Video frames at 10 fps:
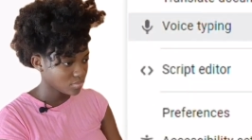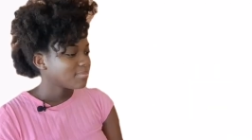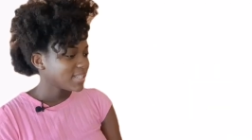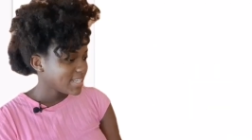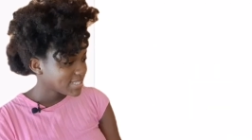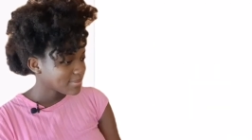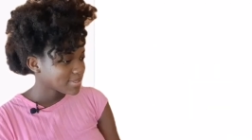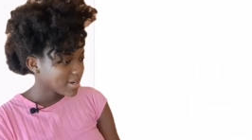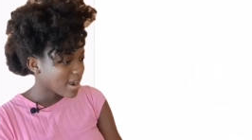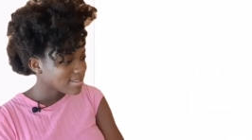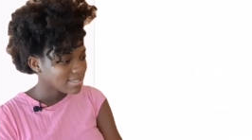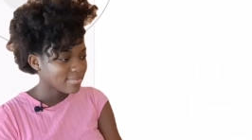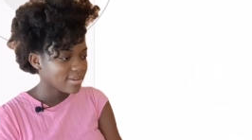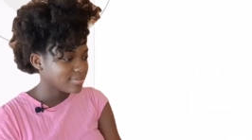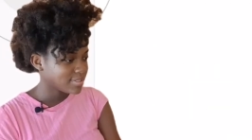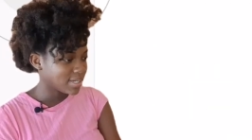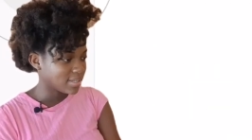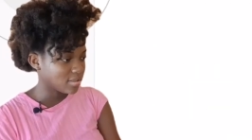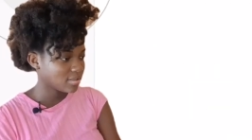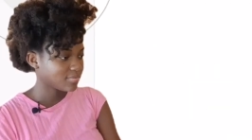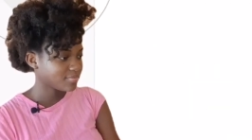Please subscribe to my YouTube channel.